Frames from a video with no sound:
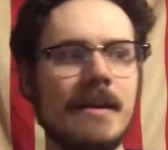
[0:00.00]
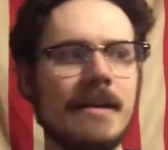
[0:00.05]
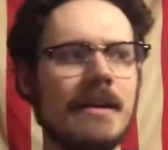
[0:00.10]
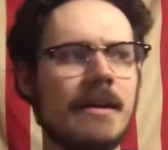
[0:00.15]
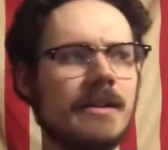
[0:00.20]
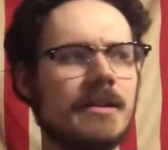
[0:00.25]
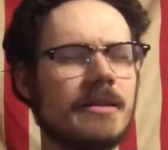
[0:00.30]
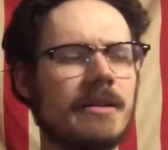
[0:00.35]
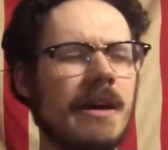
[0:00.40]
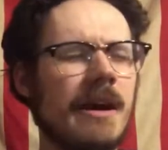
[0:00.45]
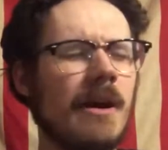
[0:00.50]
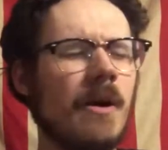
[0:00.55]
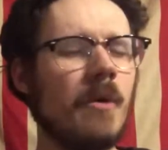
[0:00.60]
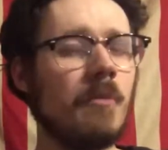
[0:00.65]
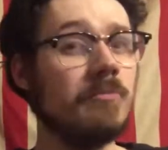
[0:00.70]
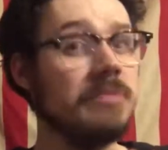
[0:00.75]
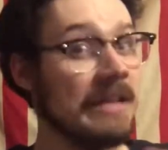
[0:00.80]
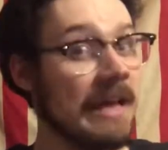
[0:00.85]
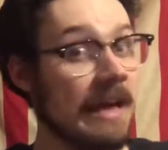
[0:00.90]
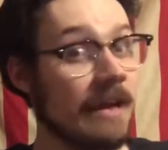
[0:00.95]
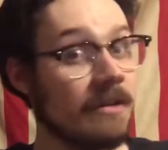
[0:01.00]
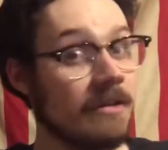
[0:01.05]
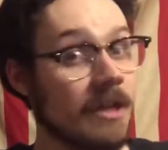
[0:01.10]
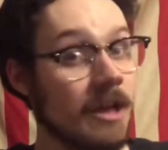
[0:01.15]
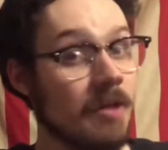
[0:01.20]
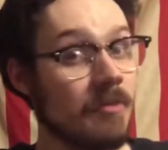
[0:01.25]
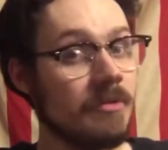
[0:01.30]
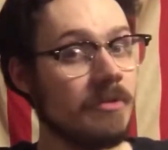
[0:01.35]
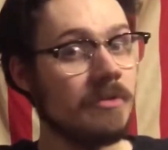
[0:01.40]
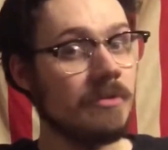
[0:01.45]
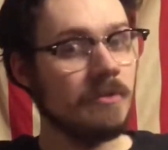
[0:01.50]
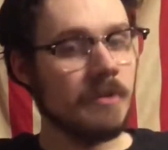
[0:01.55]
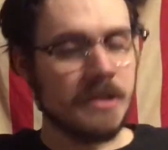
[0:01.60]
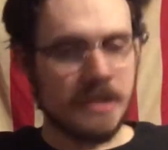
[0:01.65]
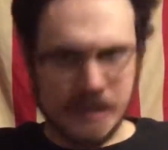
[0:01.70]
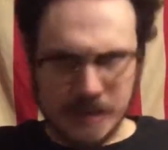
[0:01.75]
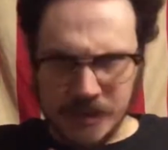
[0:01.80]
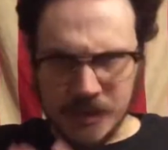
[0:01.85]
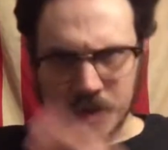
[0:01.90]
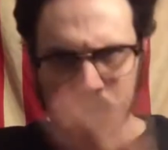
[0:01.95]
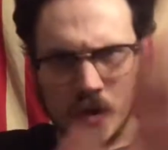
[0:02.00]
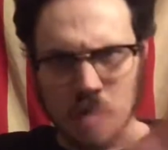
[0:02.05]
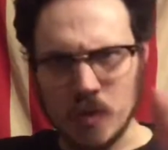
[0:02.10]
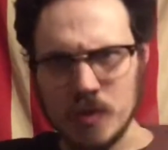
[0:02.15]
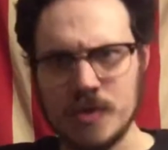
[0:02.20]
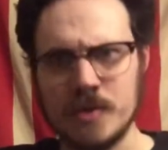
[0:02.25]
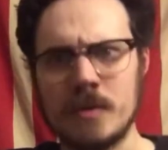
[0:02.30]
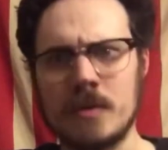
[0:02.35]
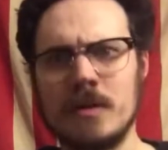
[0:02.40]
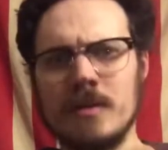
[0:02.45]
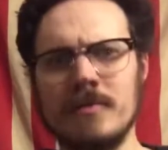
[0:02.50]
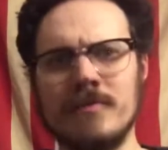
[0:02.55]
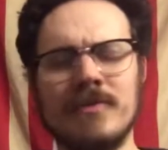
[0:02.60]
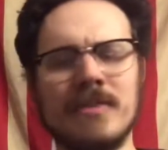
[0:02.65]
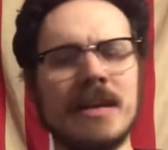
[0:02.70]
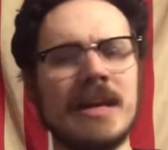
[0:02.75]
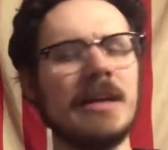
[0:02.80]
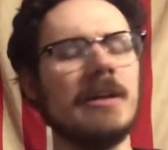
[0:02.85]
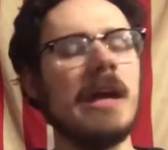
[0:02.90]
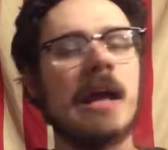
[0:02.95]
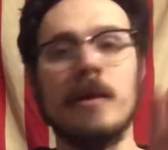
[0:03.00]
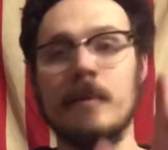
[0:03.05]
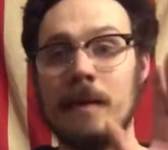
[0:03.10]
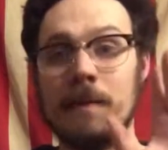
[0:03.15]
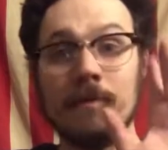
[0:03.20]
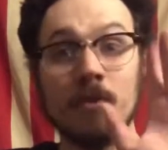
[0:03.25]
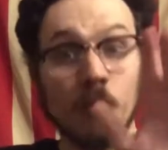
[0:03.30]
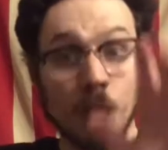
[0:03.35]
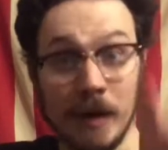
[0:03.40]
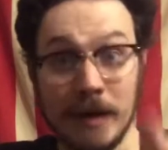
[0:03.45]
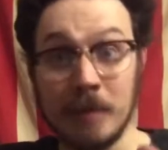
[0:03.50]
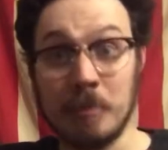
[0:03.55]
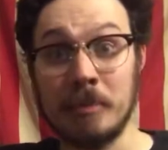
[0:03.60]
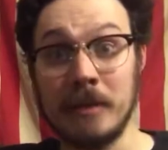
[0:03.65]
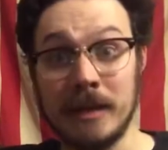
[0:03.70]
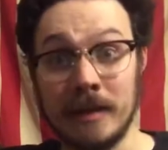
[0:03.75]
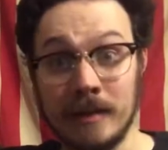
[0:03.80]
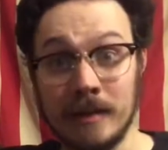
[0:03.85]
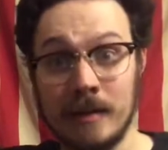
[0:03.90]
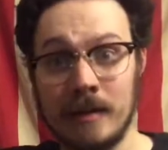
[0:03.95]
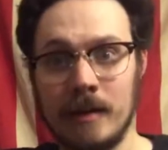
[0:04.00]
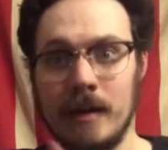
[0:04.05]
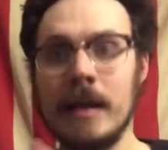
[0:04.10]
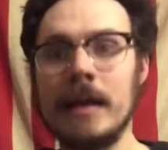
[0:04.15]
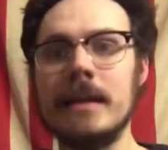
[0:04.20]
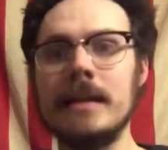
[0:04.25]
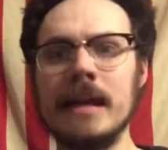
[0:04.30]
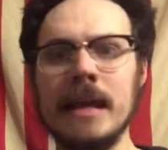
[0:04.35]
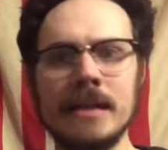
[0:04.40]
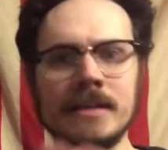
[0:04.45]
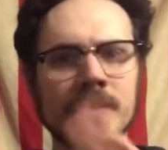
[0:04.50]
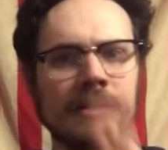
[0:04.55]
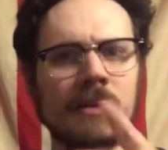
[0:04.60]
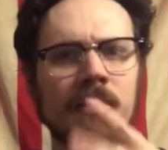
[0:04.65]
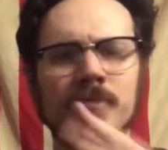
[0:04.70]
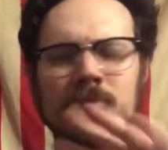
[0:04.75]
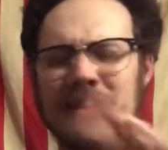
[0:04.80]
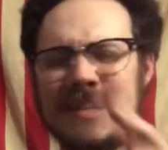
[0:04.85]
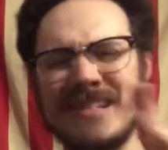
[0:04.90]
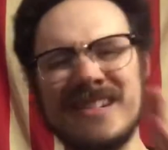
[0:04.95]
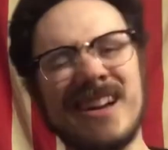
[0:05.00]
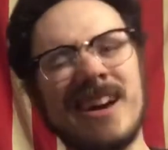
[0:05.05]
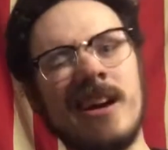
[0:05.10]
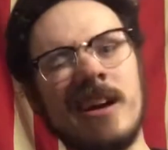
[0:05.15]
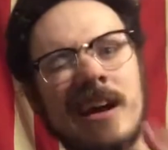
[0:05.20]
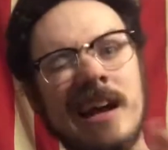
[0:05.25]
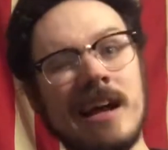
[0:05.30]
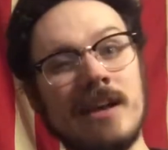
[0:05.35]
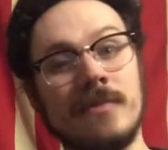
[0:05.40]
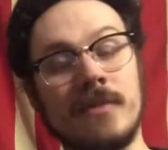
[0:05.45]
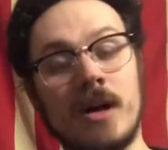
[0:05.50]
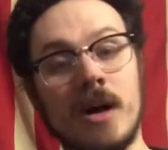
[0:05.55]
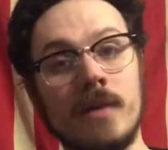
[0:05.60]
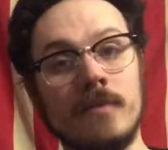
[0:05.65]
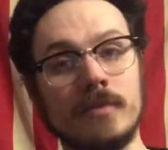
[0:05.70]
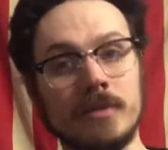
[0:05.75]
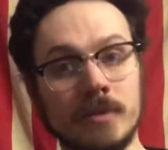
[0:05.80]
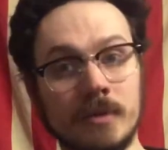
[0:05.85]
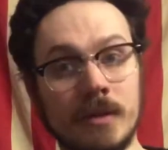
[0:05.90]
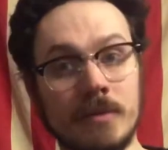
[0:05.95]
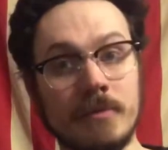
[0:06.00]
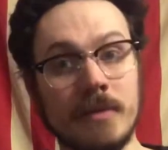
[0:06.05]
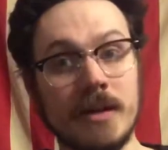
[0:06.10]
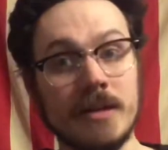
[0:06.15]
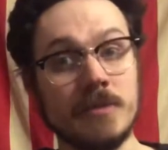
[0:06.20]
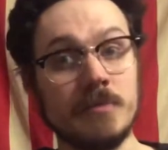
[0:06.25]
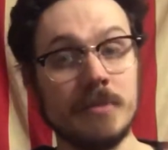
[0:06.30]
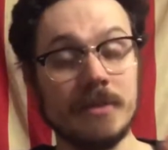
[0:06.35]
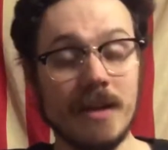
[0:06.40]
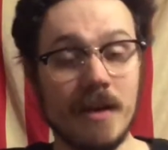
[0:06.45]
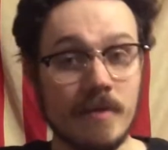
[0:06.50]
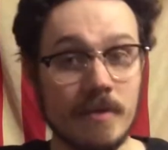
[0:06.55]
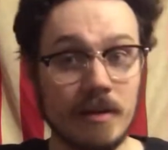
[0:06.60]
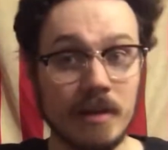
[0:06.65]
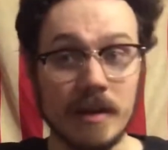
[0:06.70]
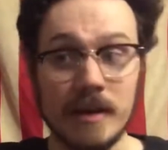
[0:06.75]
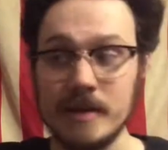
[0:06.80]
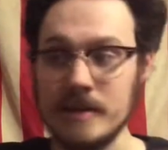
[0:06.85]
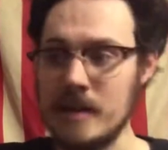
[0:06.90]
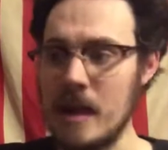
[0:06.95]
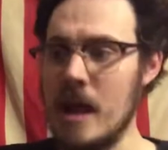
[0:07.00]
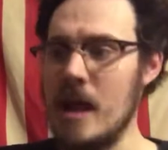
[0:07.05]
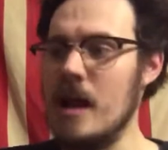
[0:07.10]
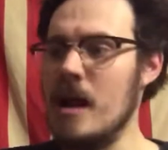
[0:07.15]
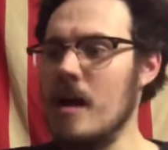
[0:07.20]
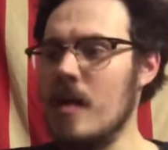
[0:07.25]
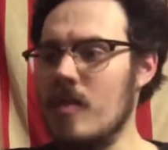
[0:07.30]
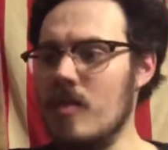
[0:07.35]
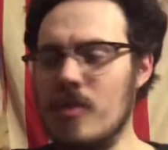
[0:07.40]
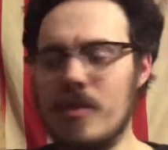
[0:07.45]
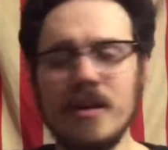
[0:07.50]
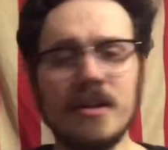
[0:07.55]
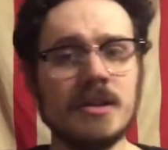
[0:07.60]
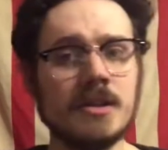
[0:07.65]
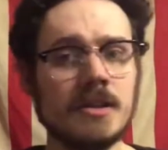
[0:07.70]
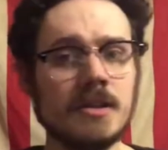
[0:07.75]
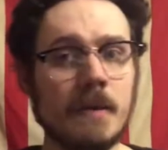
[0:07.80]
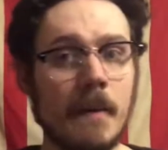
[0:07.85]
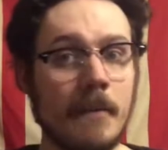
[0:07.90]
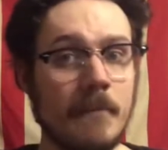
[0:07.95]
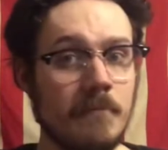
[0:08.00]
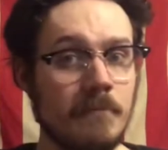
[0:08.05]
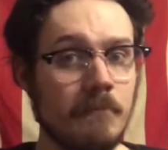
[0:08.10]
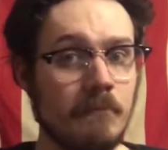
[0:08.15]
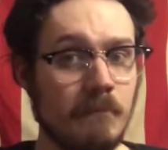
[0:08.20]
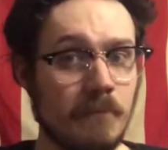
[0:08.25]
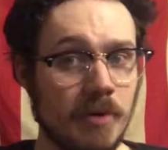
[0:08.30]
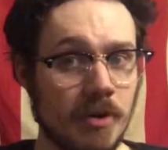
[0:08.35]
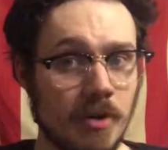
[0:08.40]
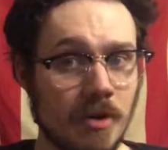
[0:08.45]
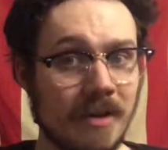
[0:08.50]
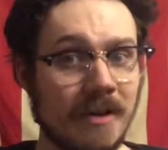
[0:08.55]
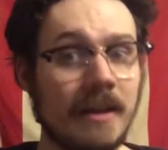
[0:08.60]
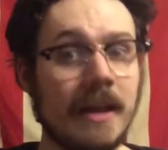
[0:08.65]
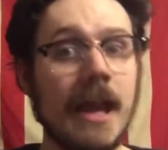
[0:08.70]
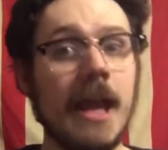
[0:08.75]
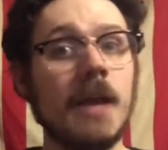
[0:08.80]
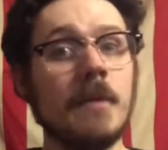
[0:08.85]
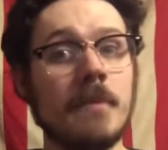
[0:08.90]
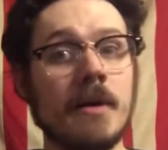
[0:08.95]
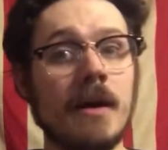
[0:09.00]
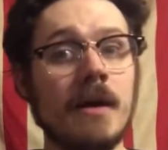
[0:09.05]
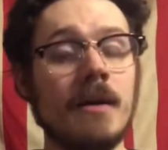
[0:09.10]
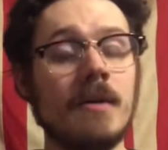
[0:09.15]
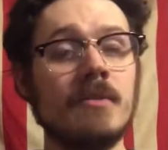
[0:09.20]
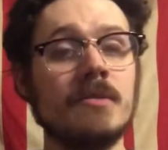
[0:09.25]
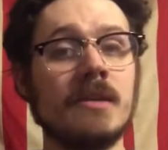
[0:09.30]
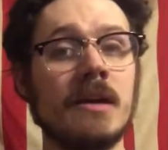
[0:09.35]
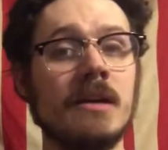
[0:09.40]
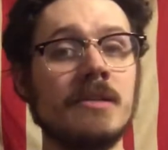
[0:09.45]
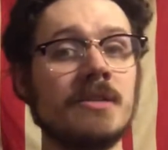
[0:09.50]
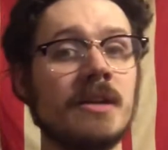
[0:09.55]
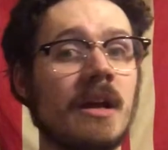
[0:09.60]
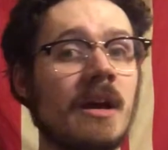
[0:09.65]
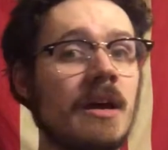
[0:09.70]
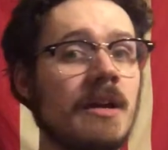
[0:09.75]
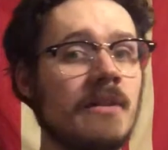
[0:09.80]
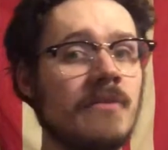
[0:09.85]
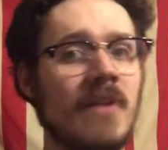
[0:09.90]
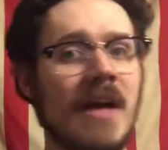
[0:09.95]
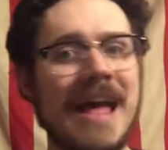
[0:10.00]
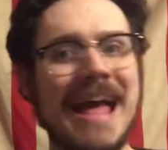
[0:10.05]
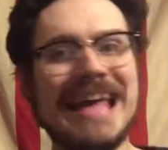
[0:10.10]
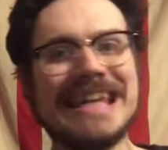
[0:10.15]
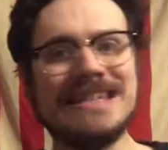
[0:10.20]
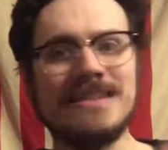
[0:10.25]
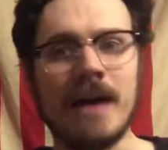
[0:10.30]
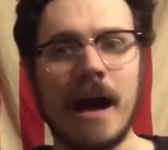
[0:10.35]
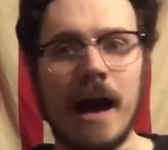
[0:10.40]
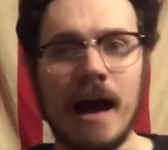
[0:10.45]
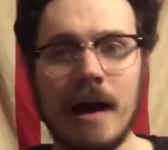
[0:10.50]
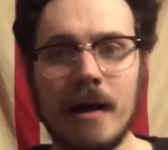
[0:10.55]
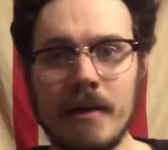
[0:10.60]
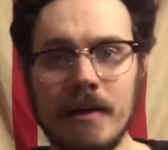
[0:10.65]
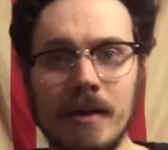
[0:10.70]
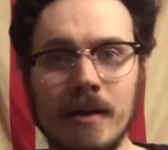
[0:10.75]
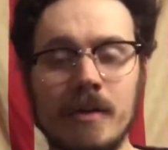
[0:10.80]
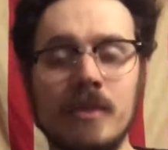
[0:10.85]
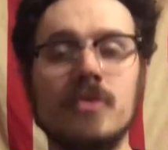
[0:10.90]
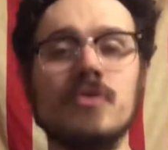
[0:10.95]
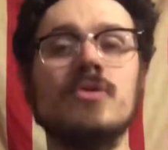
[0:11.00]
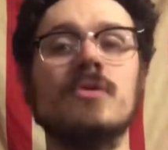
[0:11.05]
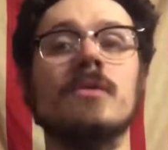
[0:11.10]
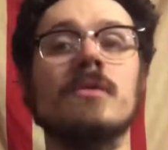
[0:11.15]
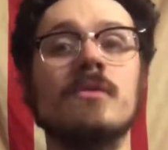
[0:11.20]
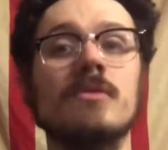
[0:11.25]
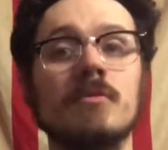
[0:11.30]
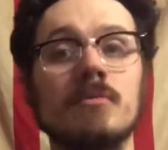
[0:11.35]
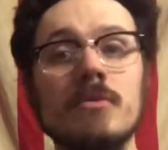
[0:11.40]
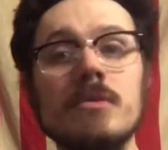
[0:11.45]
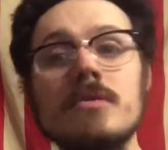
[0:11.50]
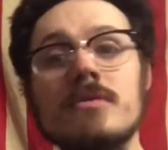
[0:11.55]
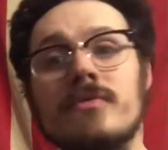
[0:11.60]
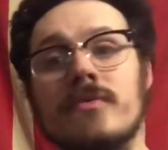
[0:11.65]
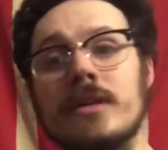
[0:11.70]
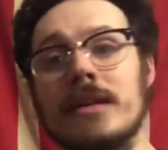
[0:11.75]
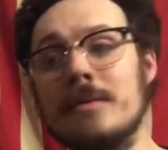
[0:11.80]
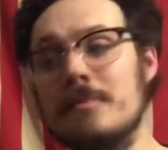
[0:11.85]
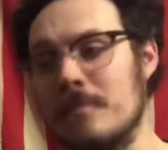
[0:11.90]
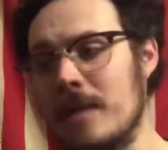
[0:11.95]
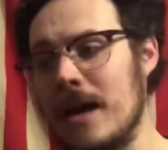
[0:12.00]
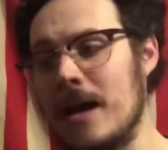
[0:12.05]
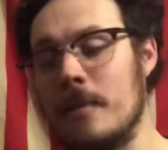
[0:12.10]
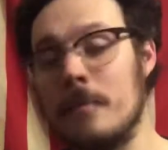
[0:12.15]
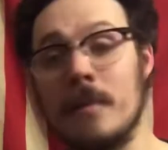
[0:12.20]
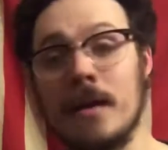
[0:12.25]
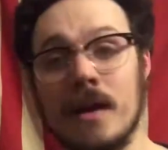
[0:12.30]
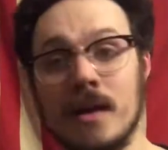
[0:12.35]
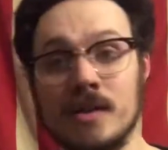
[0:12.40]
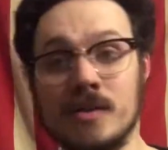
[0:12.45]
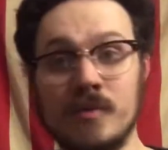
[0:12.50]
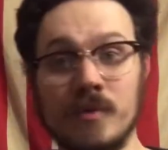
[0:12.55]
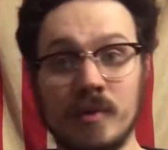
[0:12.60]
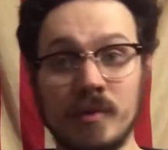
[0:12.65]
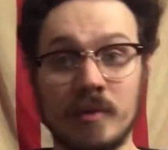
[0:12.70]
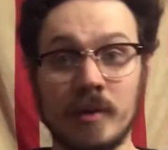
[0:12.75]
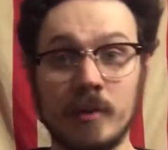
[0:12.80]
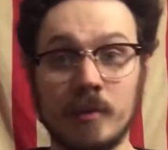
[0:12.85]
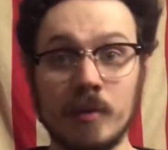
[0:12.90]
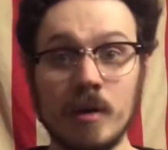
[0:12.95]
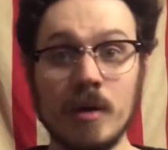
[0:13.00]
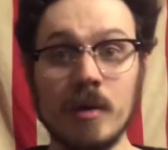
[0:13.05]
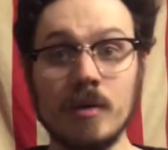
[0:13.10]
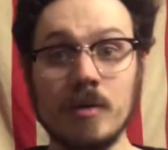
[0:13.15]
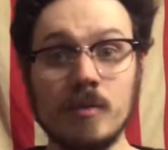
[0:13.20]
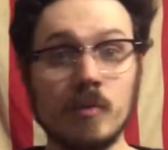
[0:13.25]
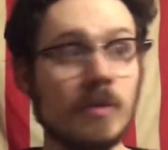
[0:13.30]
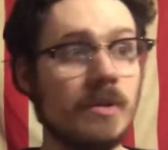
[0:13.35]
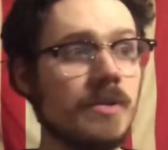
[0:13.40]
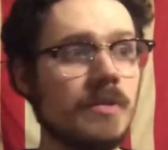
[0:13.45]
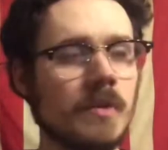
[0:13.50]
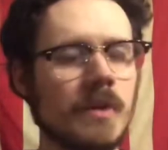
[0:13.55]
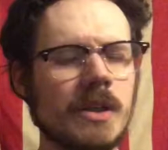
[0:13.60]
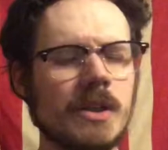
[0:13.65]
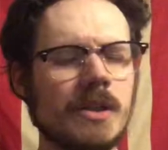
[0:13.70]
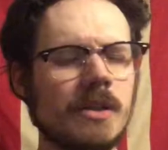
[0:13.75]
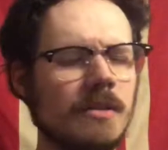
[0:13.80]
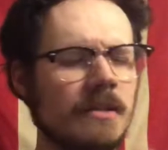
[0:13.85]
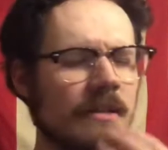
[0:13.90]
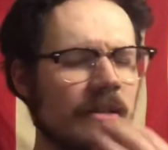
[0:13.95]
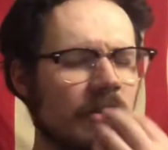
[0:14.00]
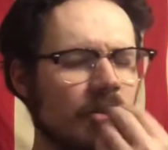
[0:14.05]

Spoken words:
It's now Black Label, which is its own sort of thing. Anyway, Wikipedia, it's kind of a convoluted mess. But nevertheless, this book came out as a kind of tie-in to the movie Mad Max Fury Road, which was